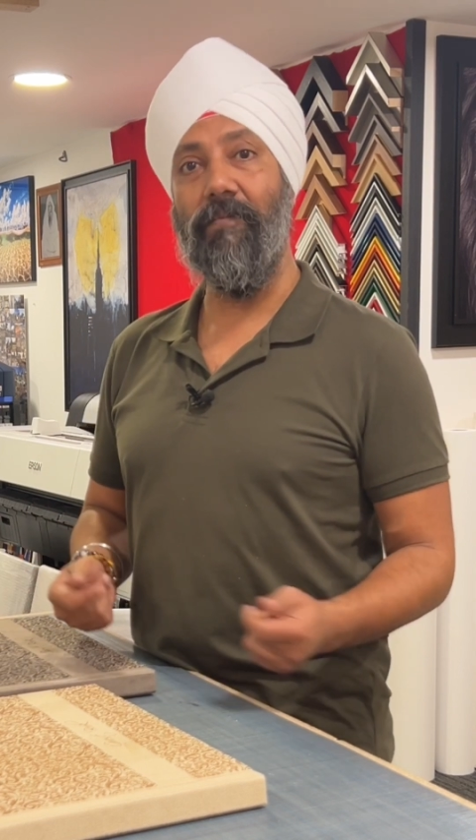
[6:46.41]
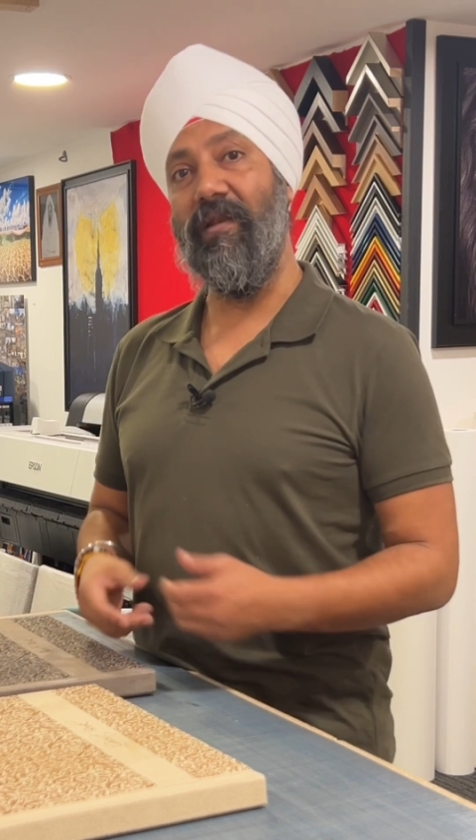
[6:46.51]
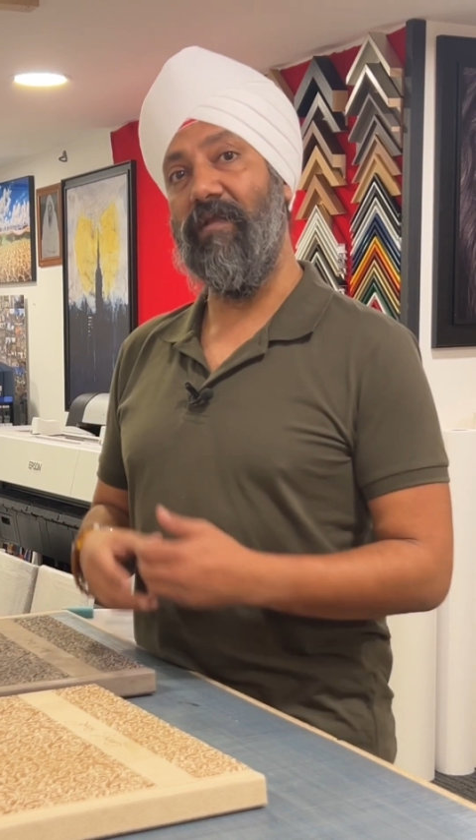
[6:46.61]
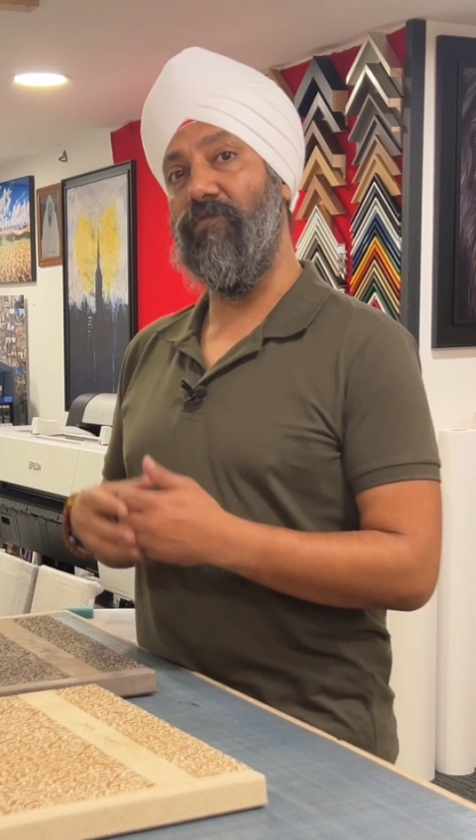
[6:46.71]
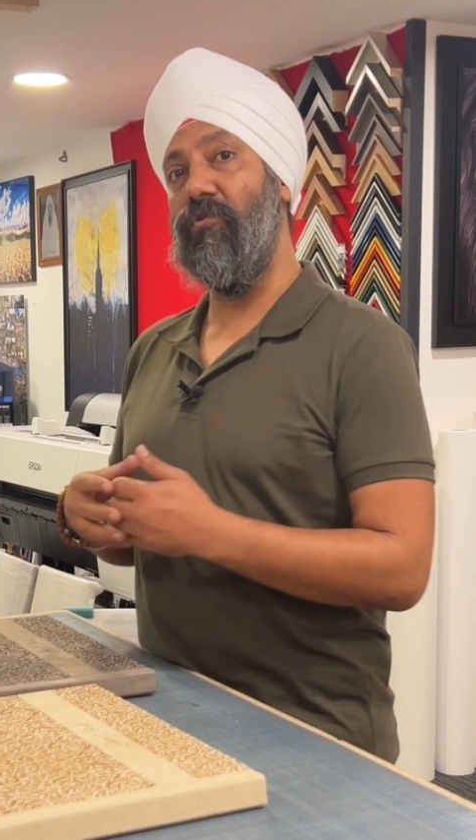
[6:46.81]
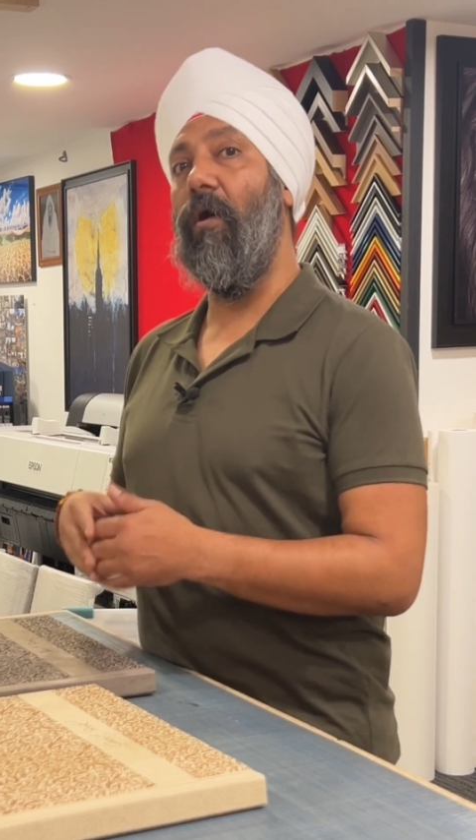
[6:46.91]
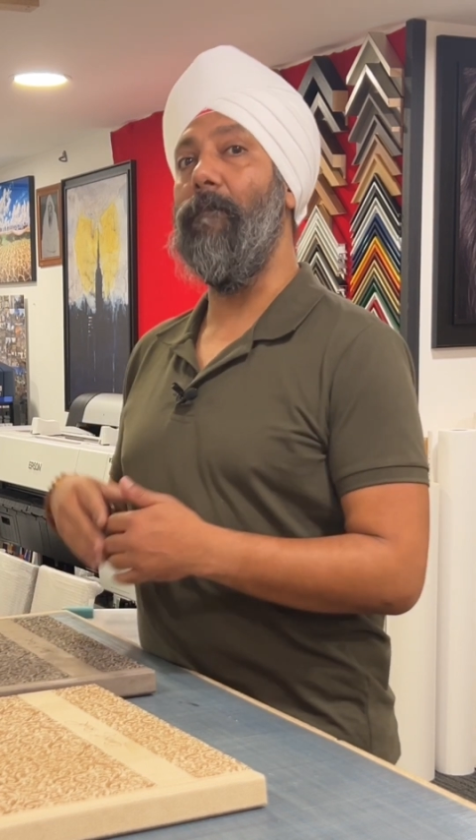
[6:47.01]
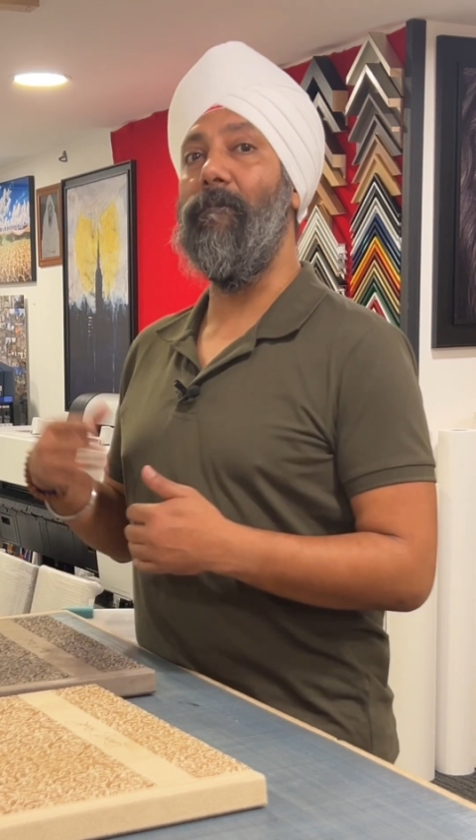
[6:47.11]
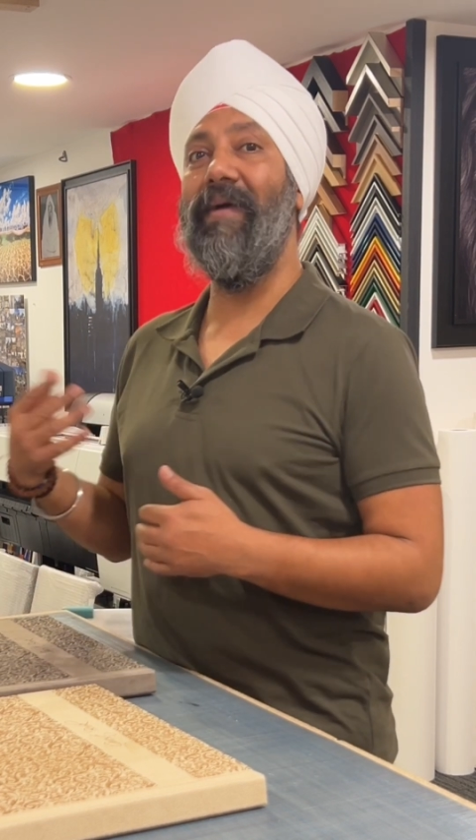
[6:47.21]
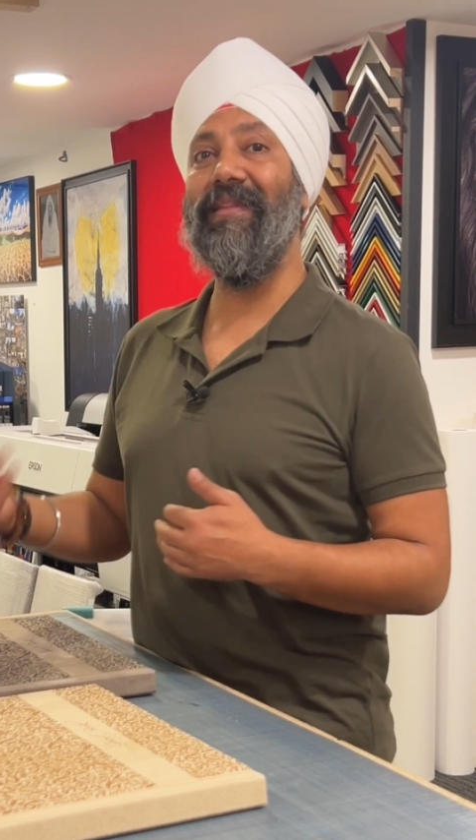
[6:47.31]
and if you've not
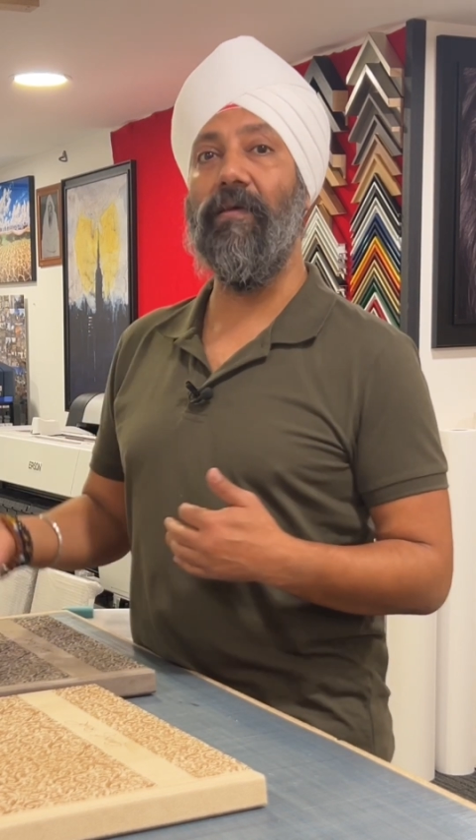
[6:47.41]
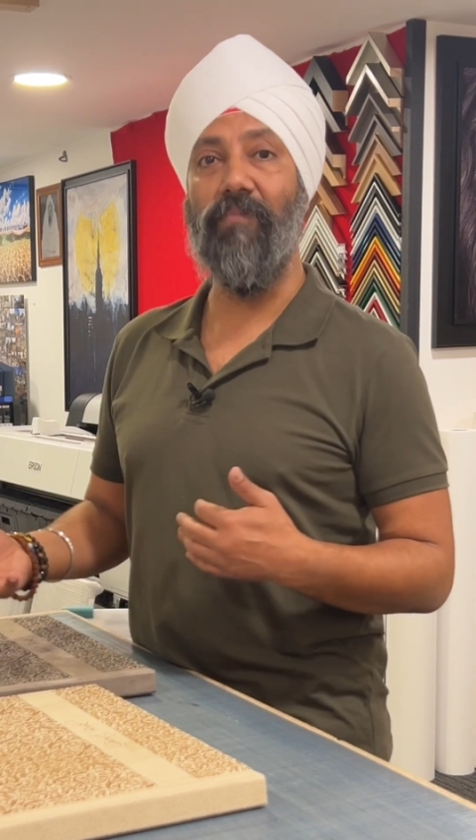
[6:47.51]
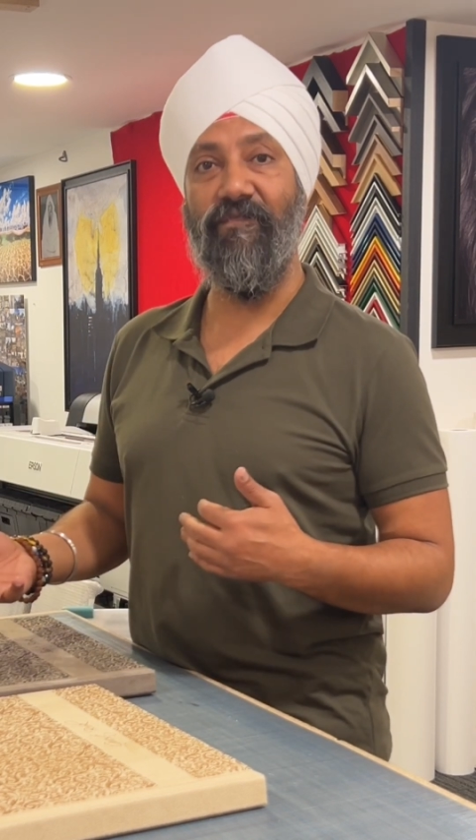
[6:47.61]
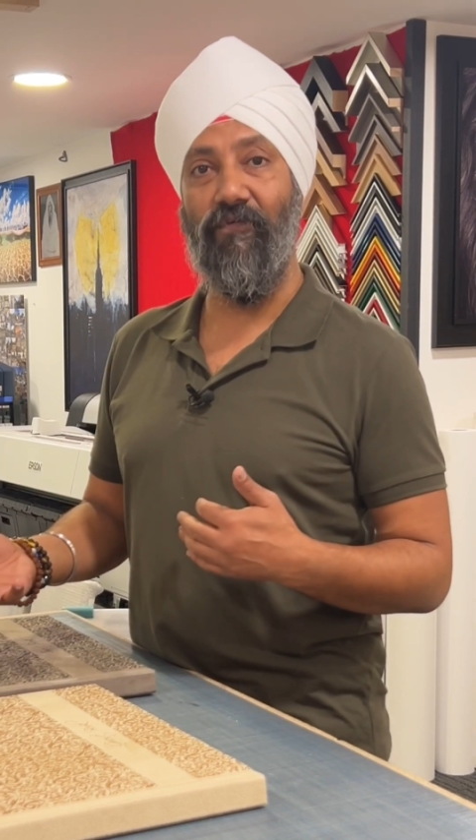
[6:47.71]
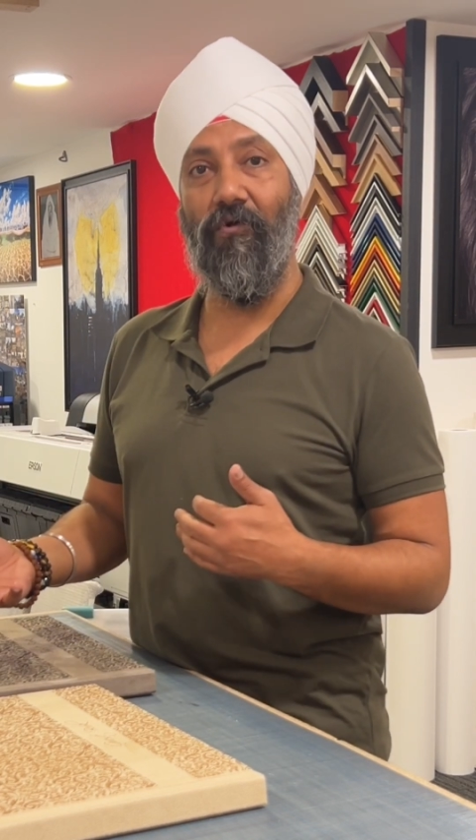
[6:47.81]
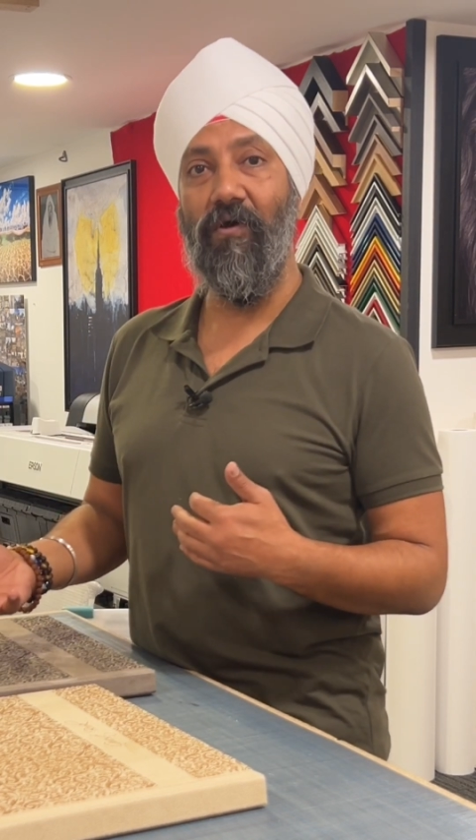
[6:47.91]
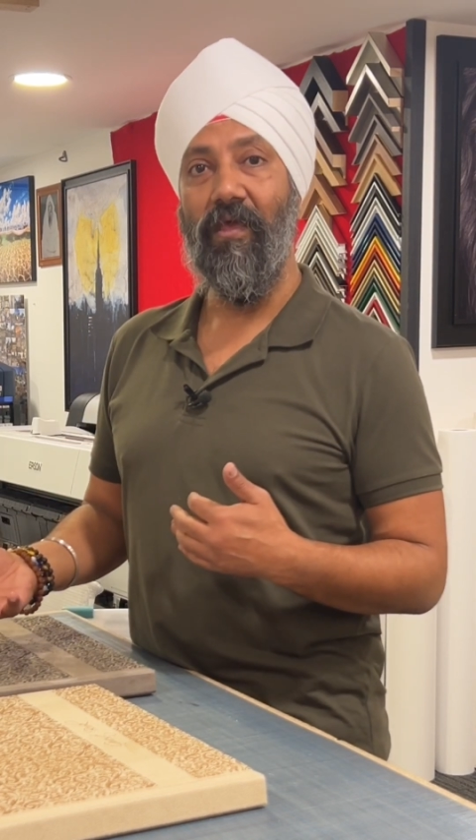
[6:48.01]
met them before,